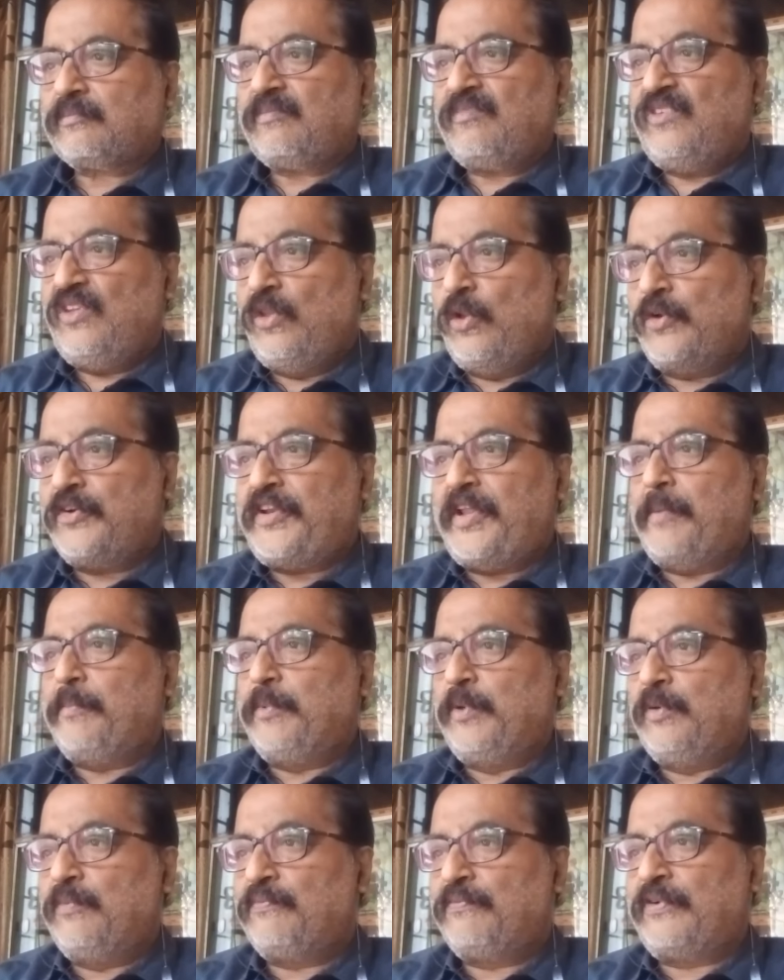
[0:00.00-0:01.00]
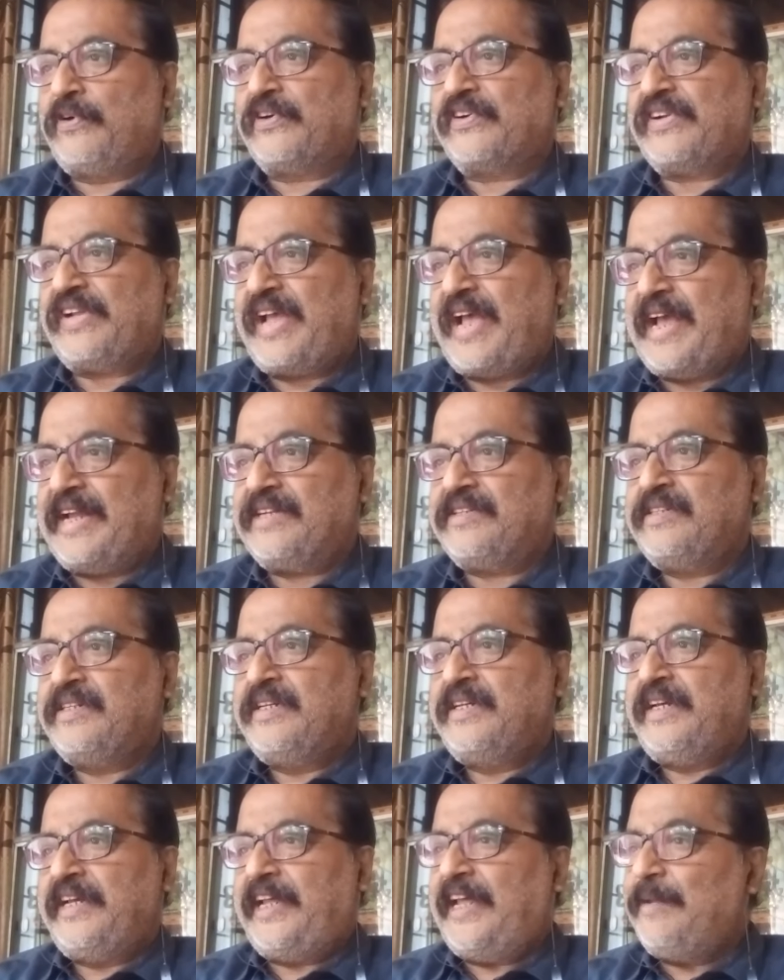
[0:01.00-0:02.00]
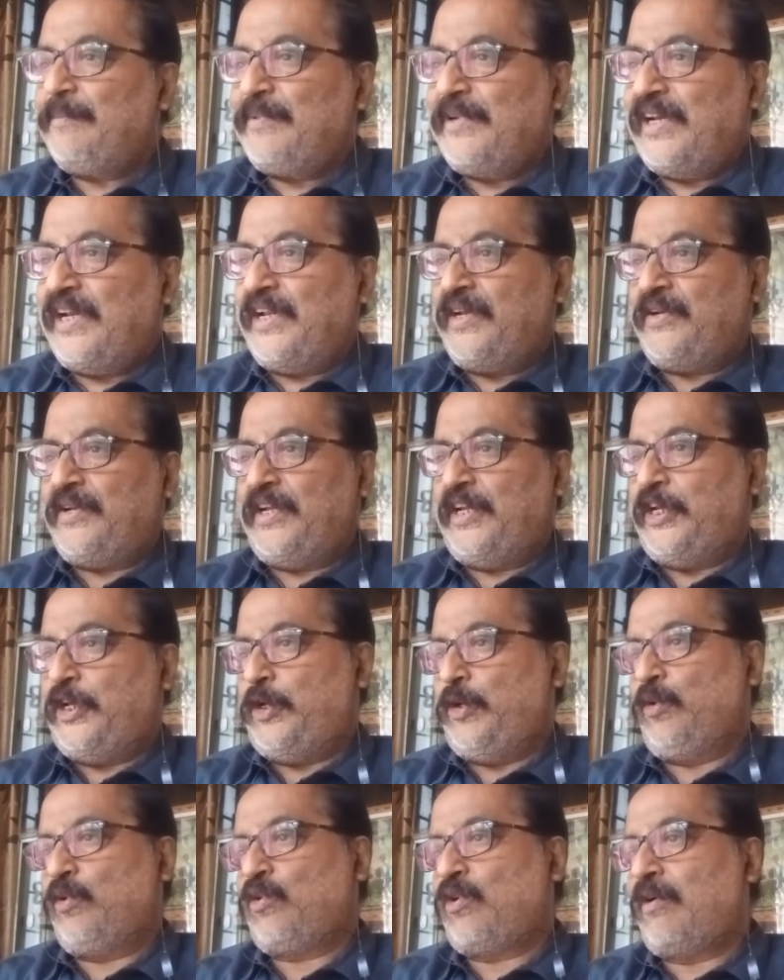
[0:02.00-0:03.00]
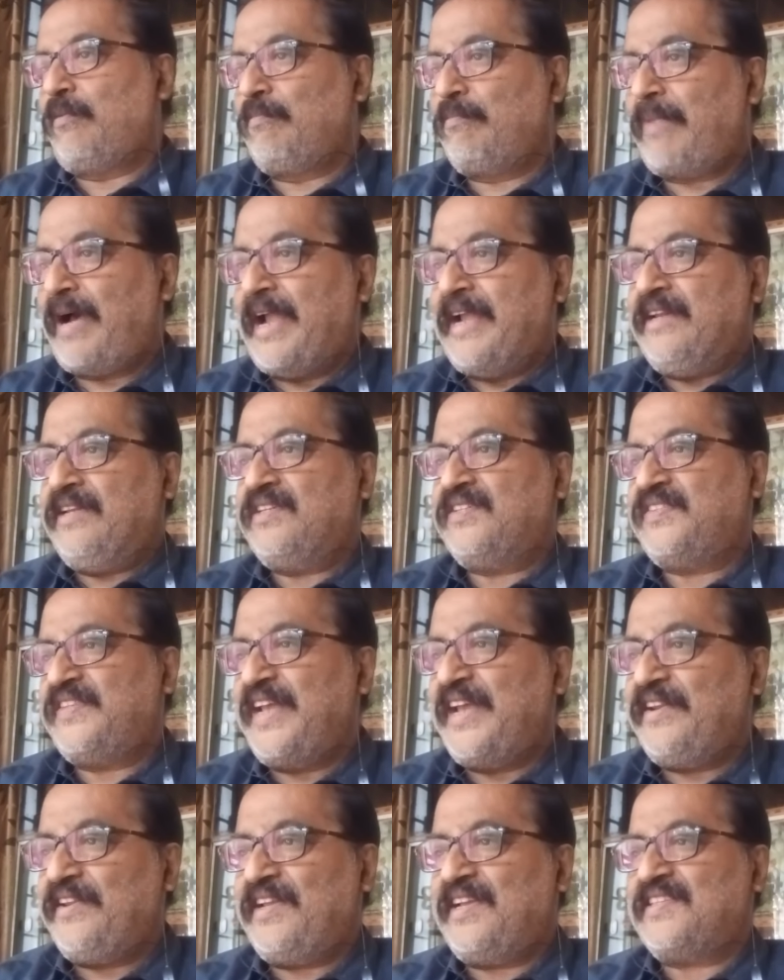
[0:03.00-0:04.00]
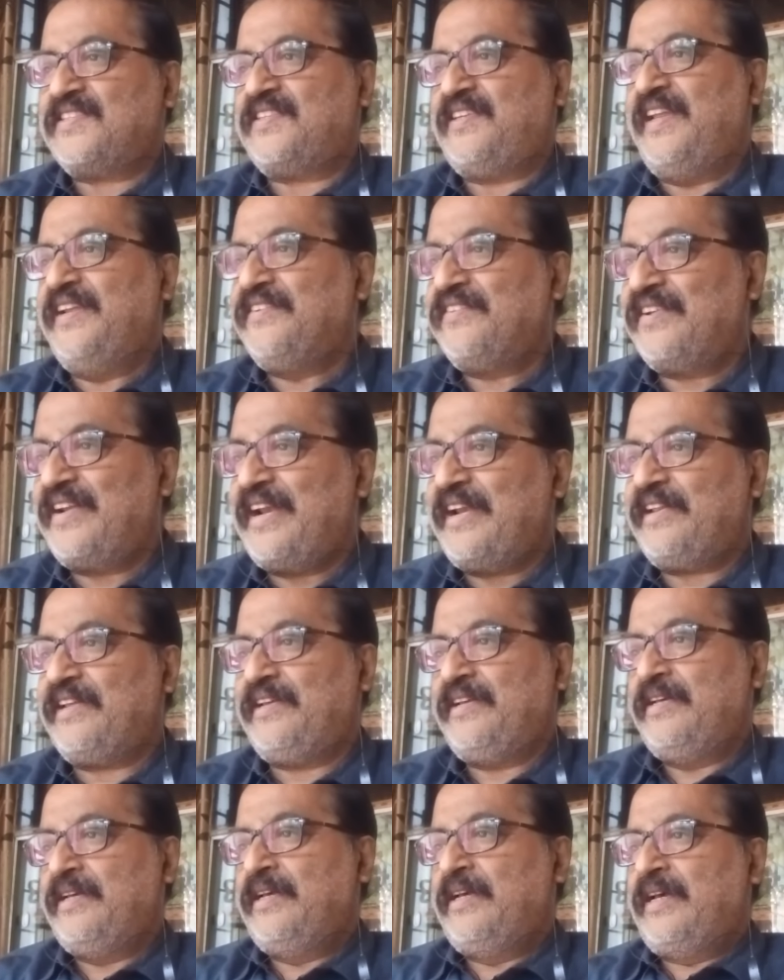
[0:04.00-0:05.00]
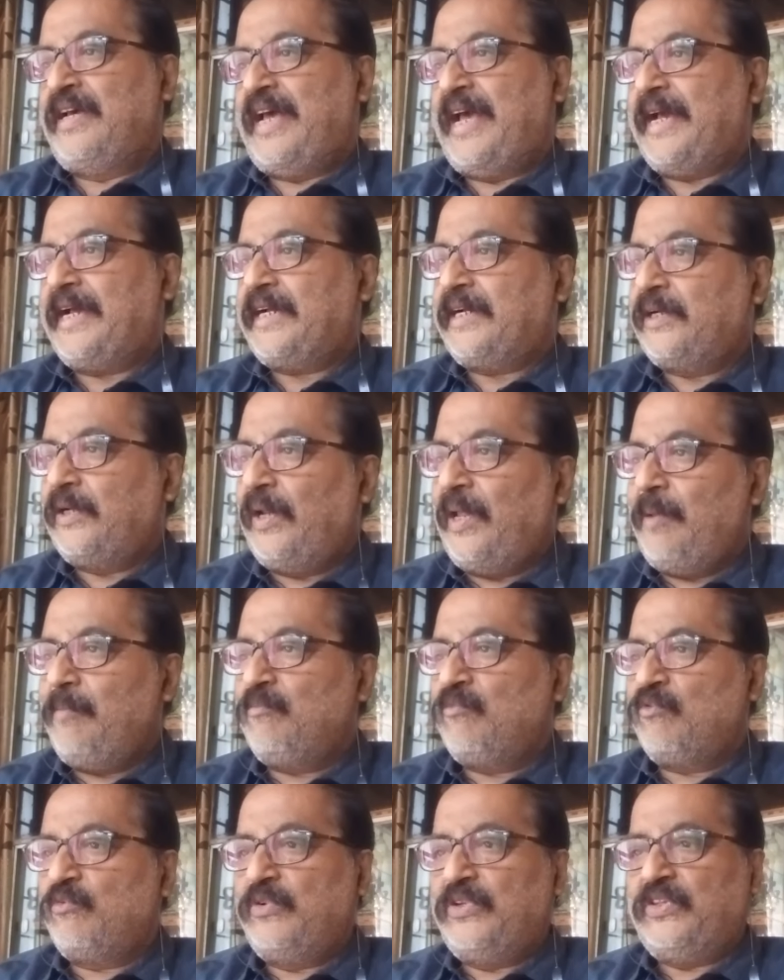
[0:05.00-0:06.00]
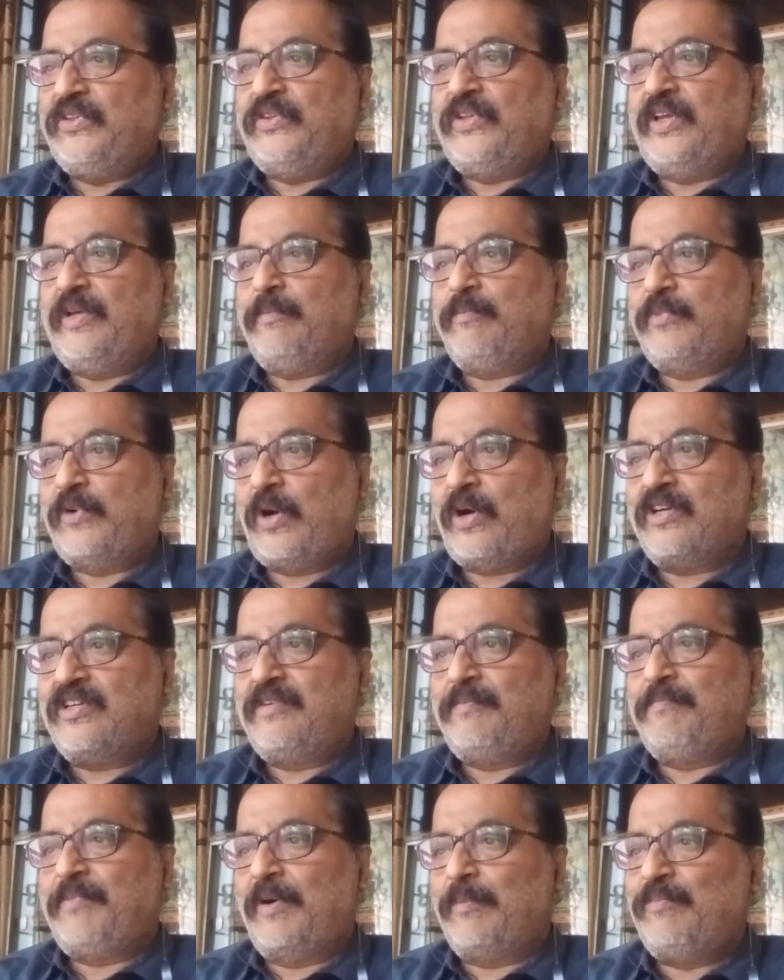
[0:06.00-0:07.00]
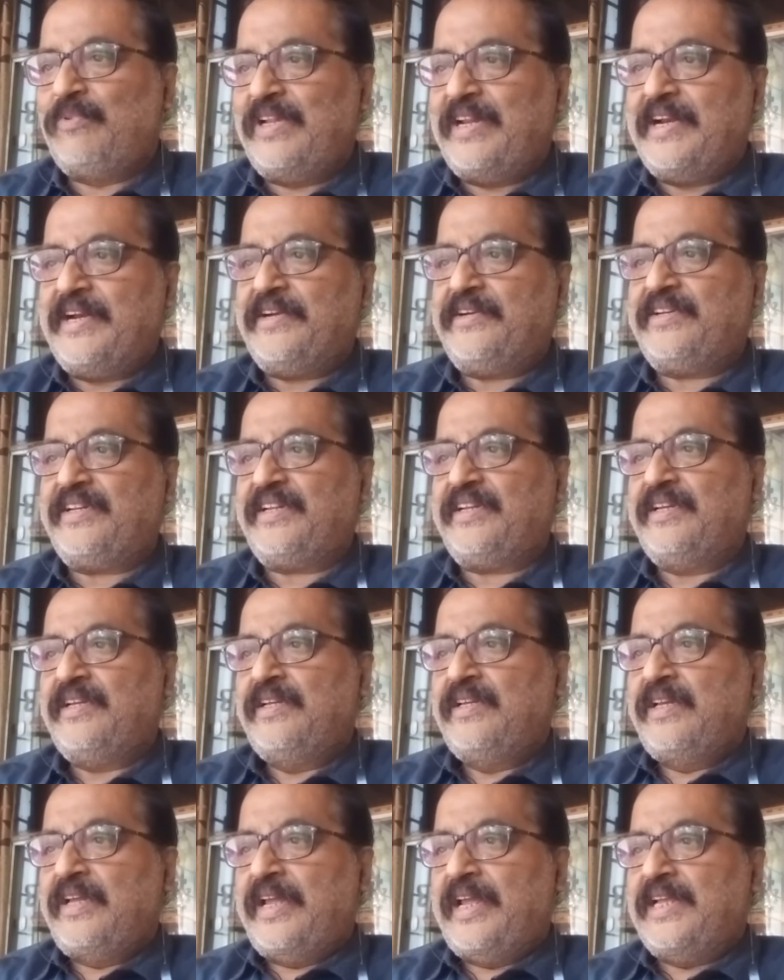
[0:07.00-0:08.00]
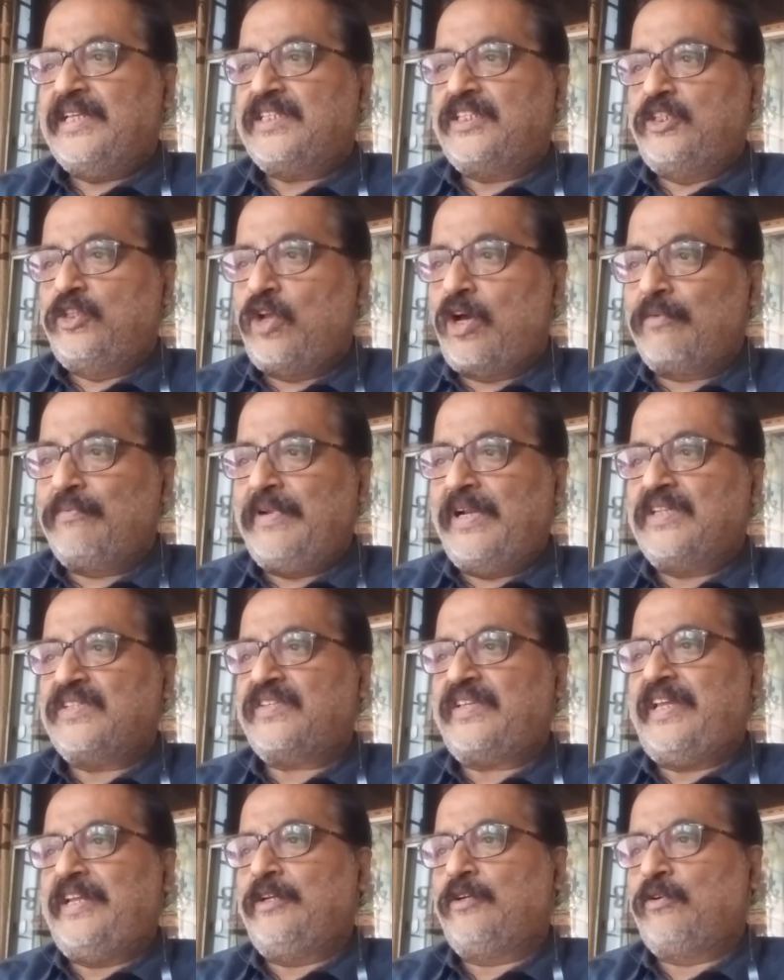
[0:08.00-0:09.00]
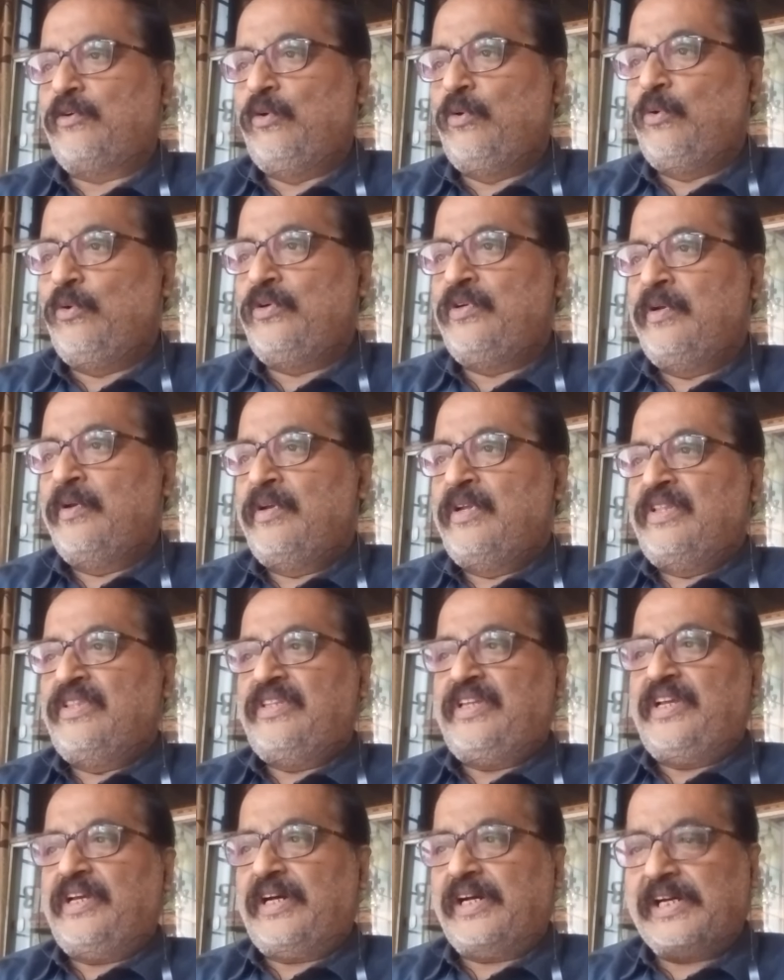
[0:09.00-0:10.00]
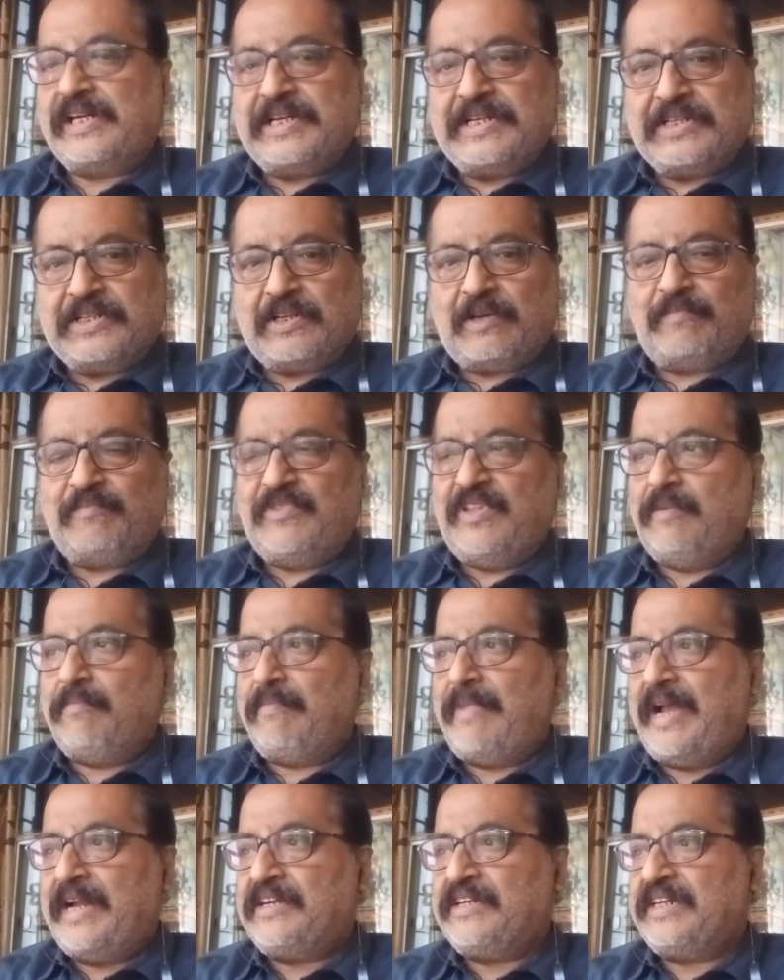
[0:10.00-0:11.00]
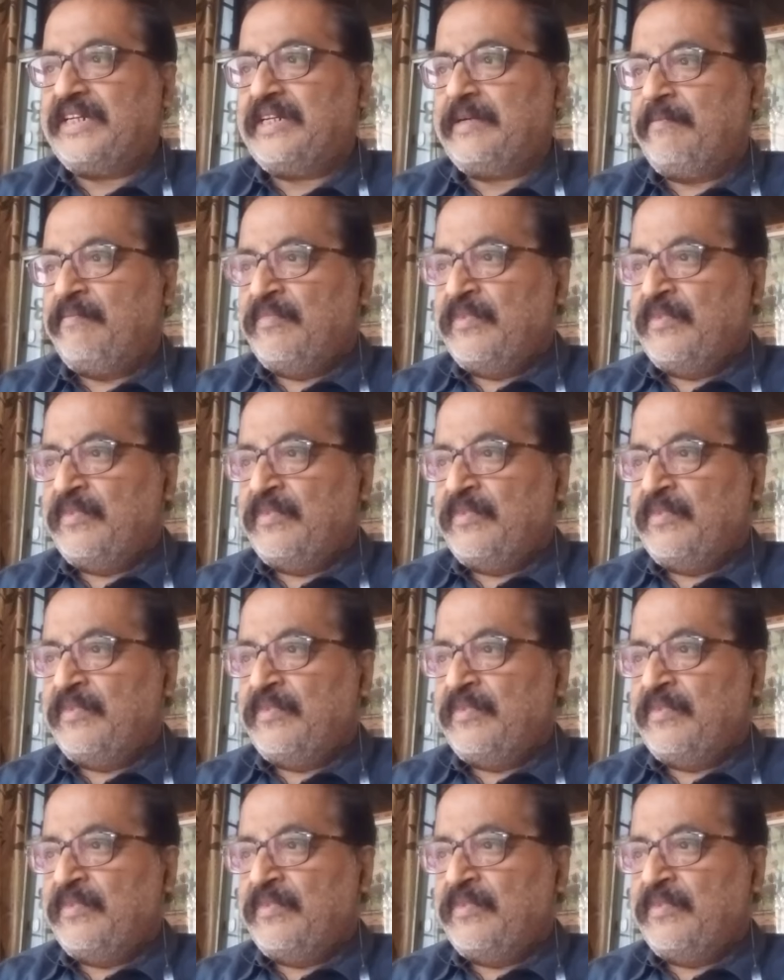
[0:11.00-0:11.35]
Notable for an ability to combine serious literary acclaim with a broad popularity, his novels include The Heart of the Matter,